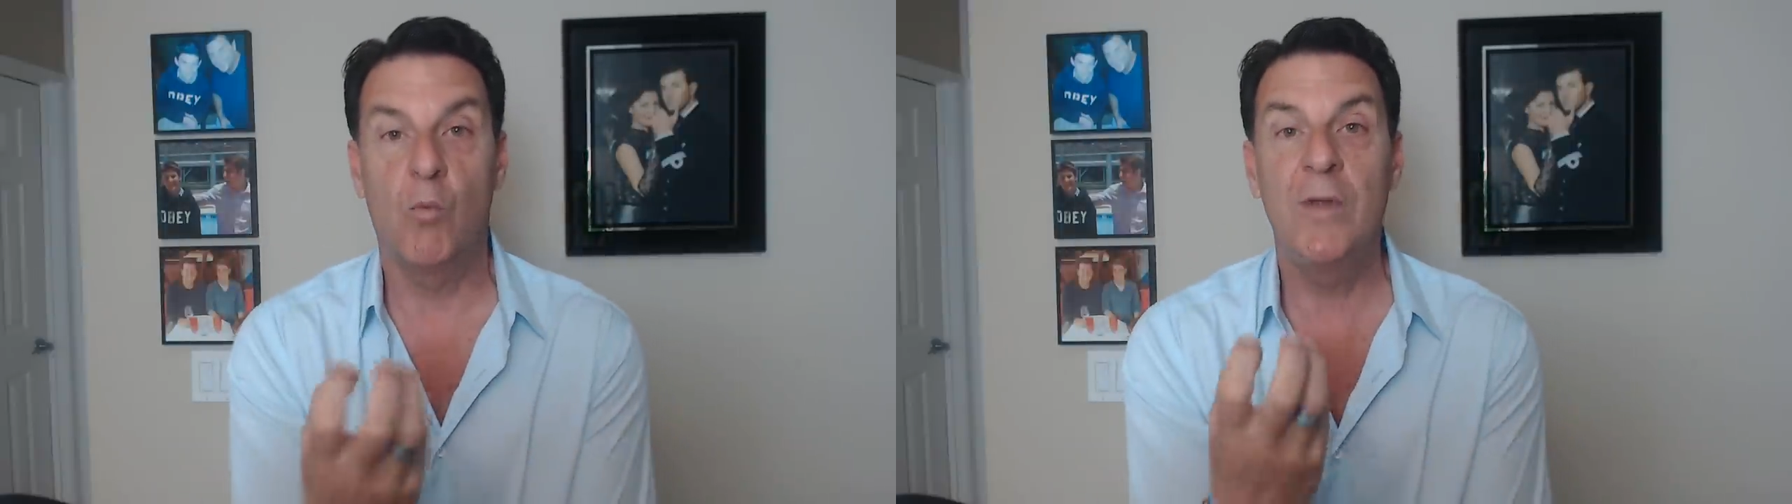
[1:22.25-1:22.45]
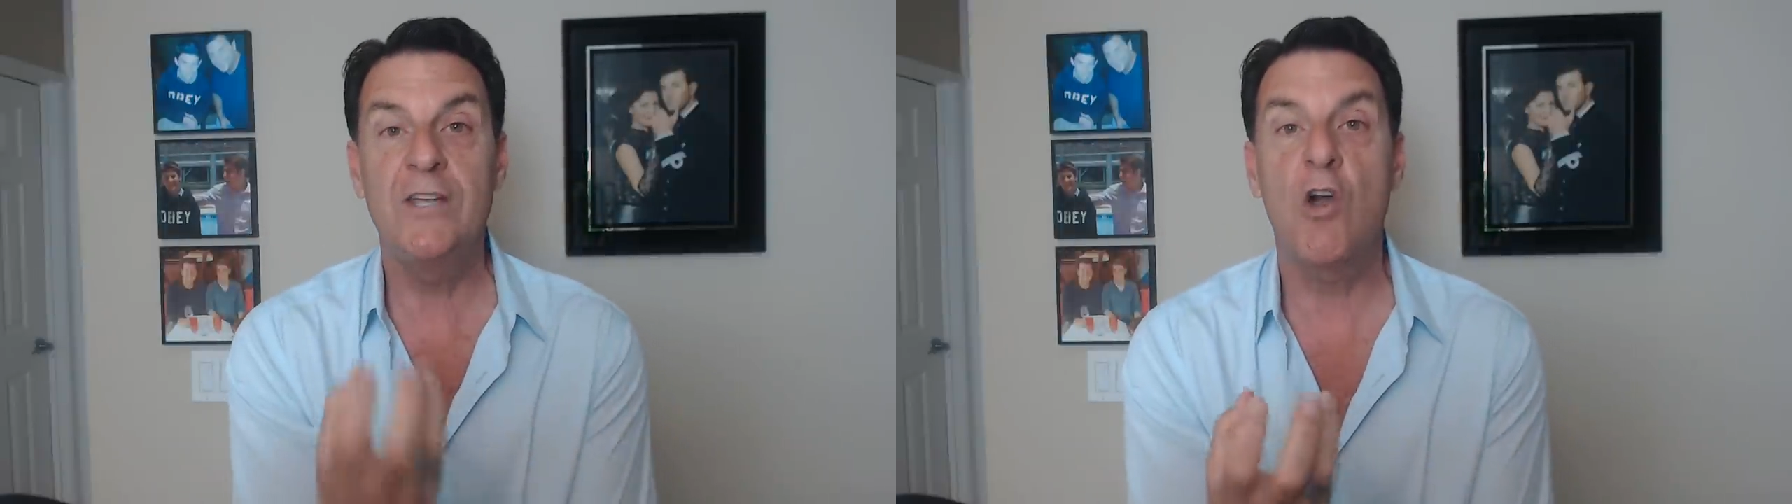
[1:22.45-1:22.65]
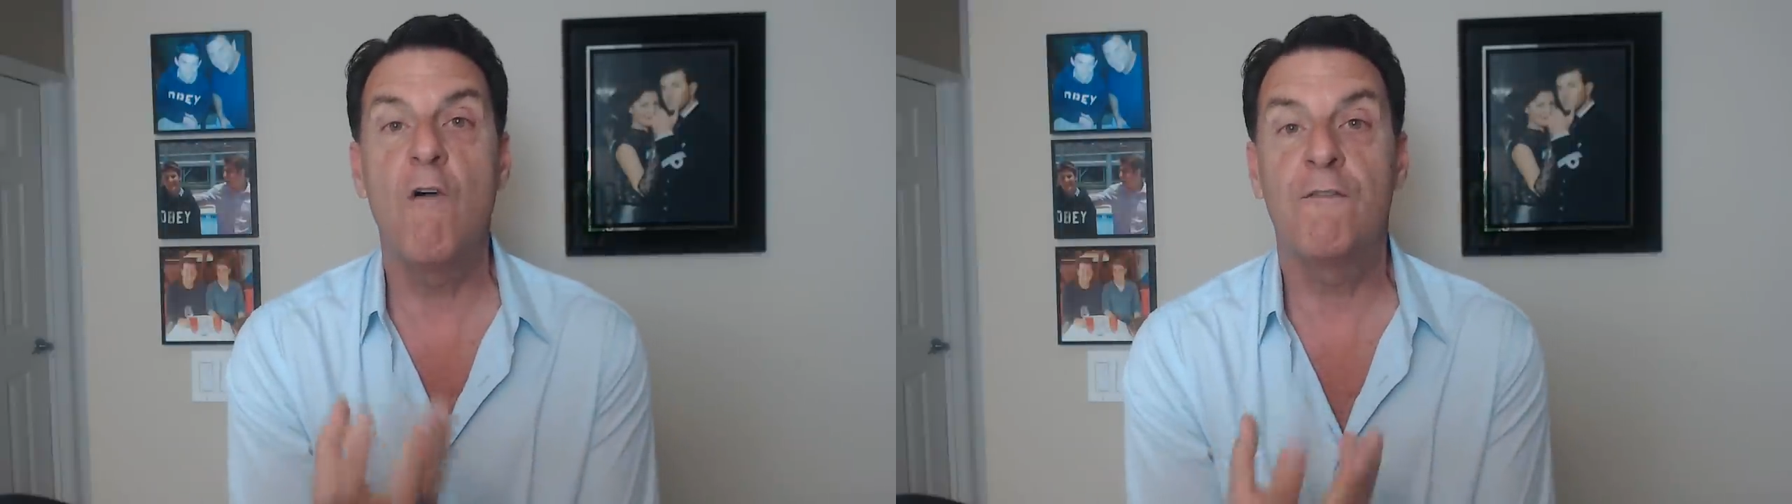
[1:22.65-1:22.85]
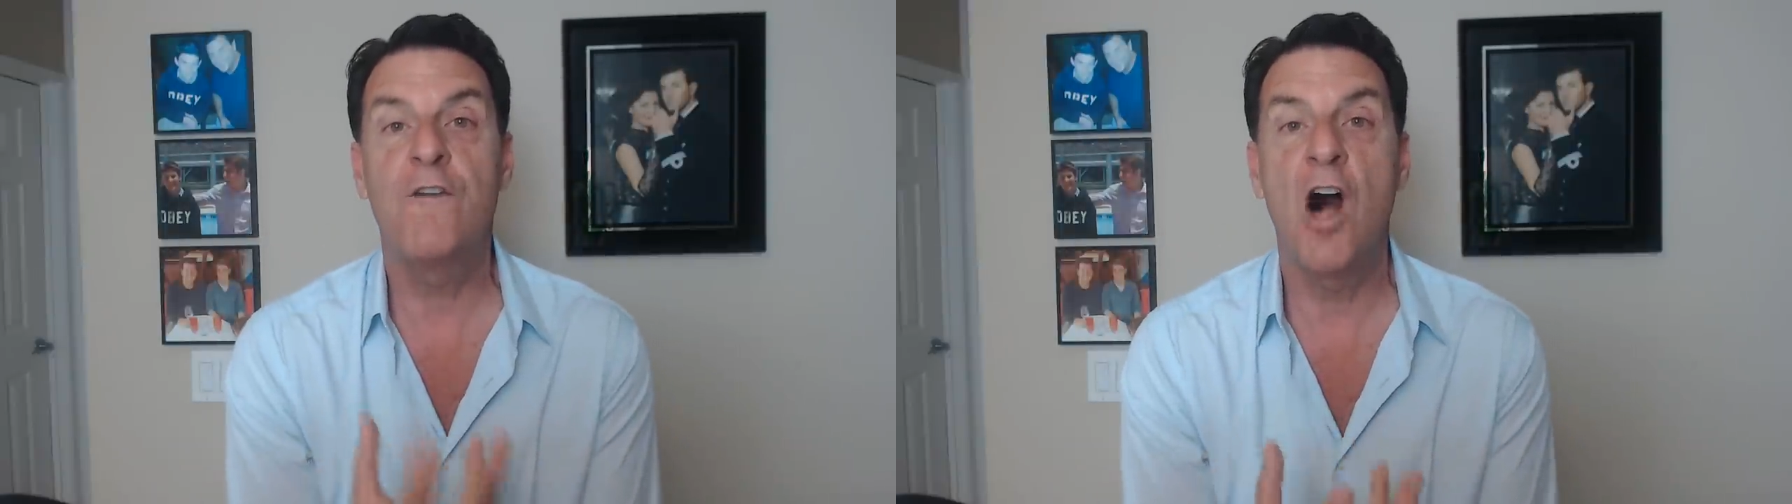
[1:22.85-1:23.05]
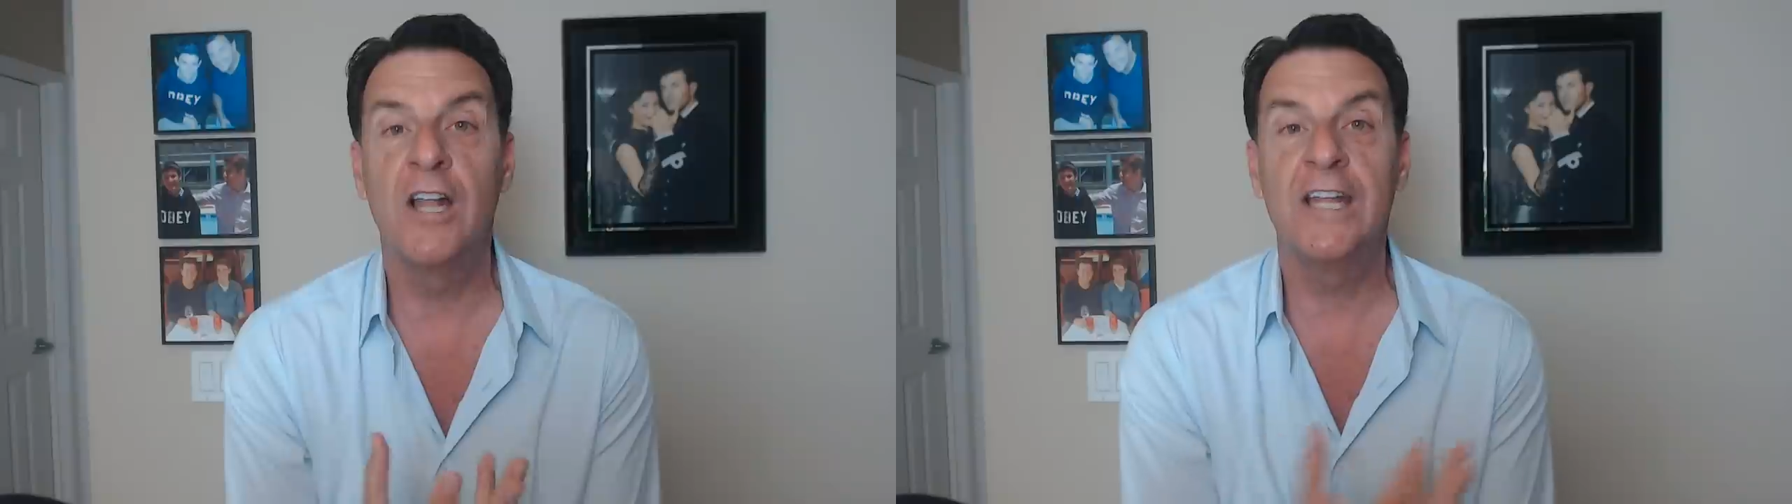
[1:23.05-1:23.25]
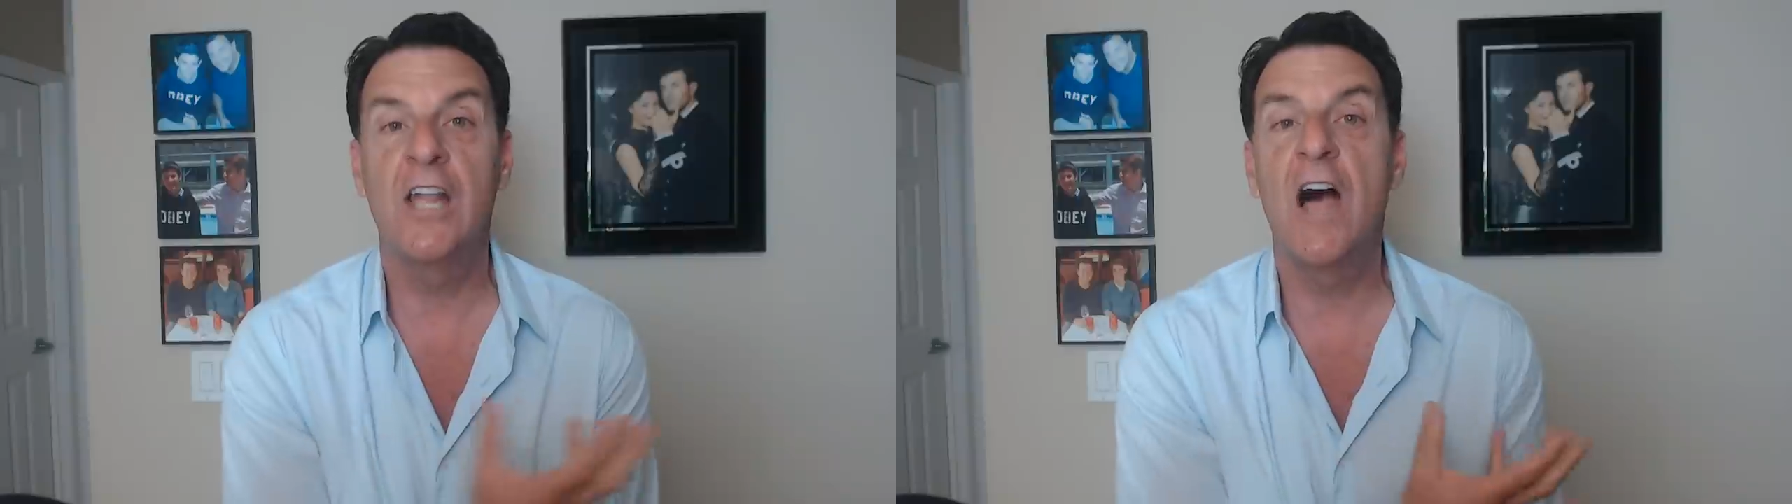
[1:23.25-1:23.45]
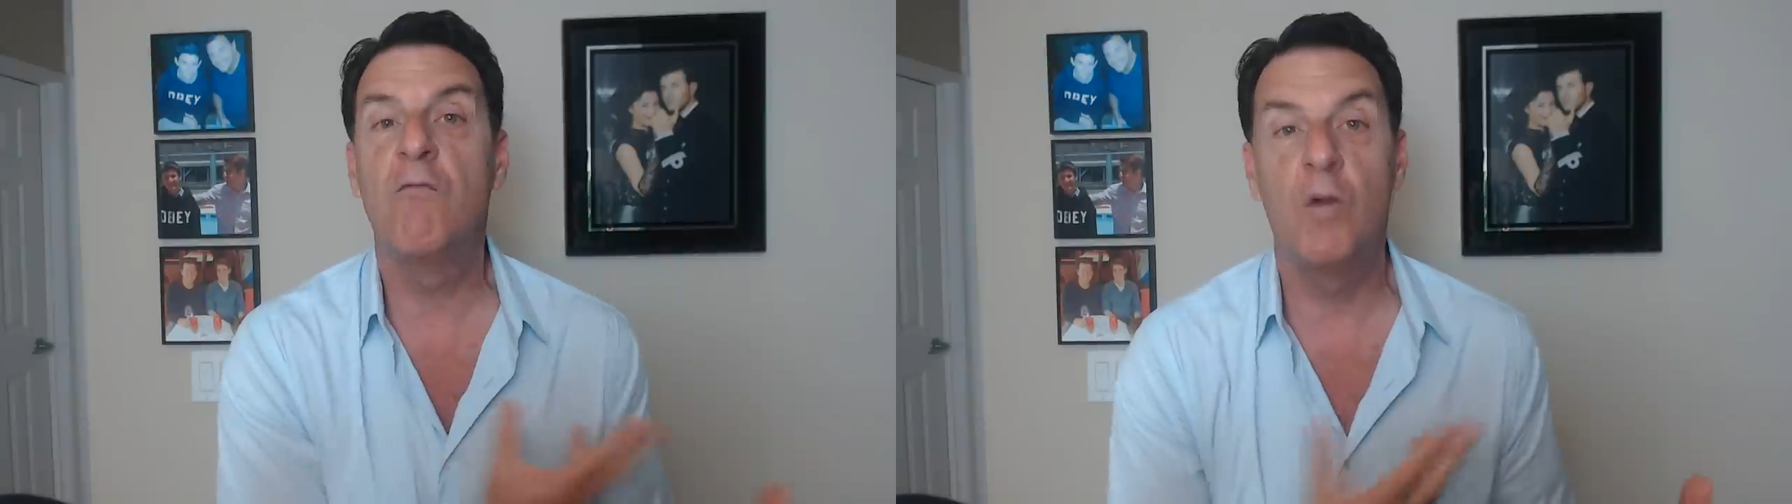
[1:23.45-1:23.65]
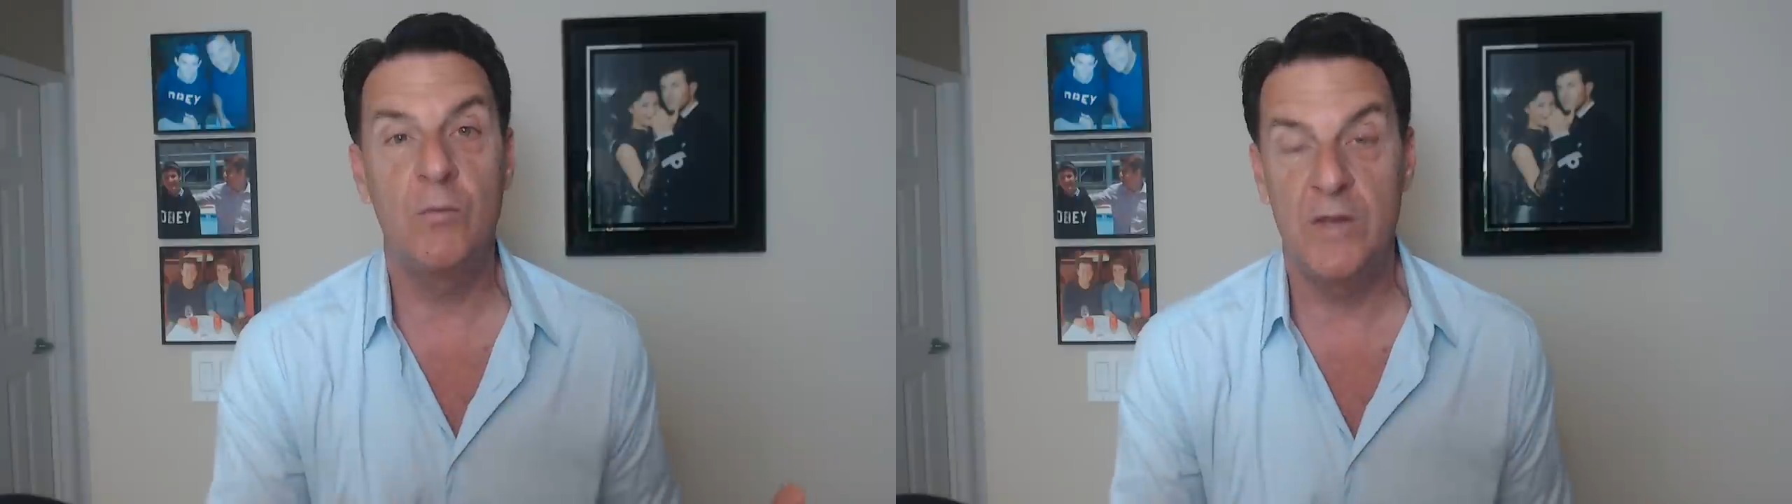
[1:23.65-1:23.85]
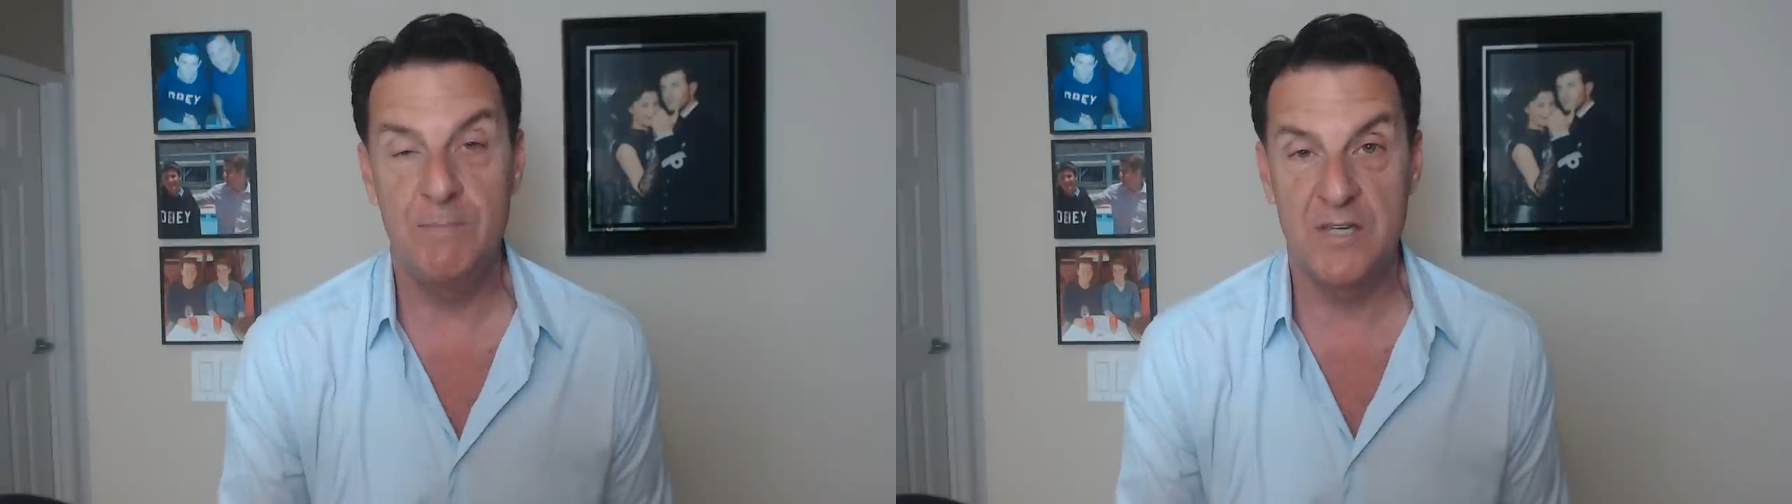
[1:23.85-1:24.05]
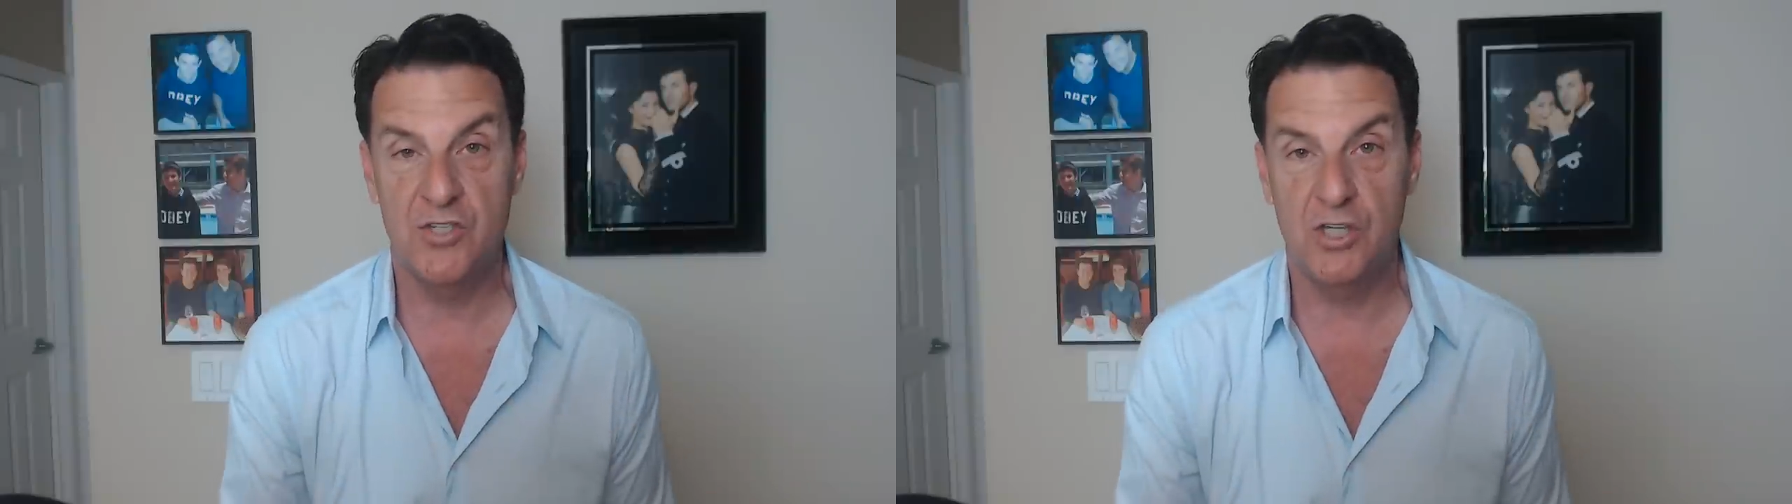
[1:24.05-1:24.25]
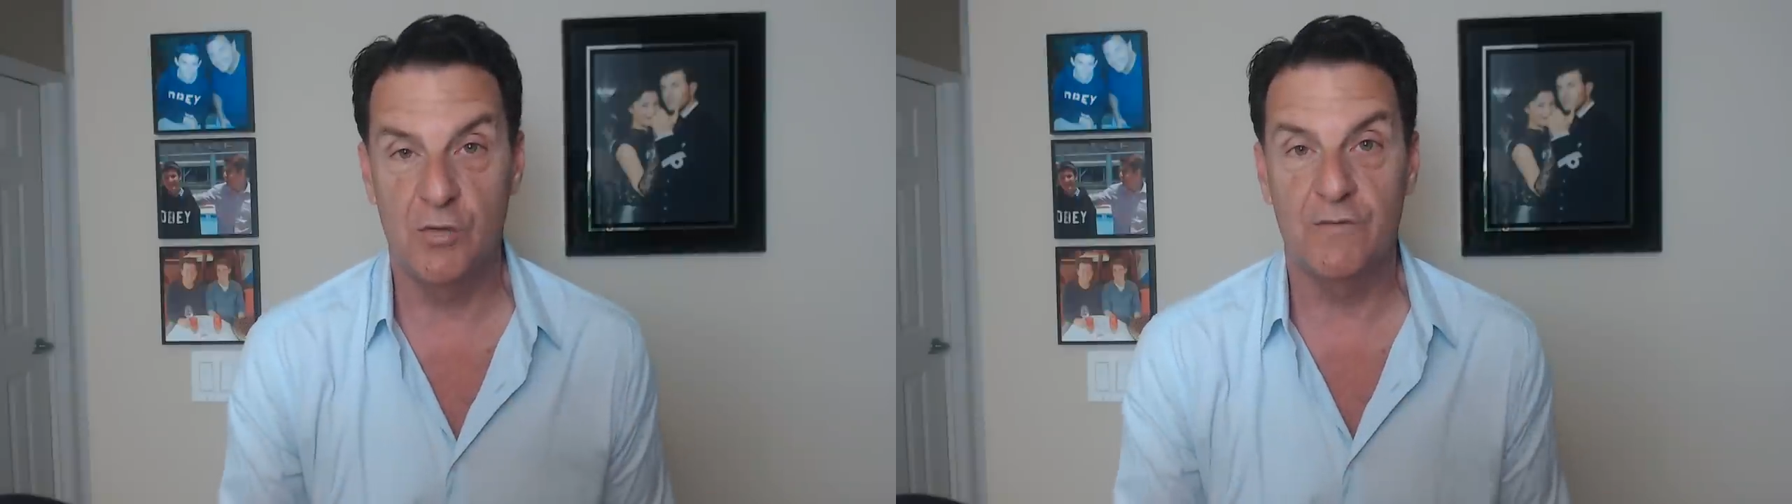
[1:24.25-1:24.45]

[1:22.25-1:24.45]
We don't fall in love when we miss you.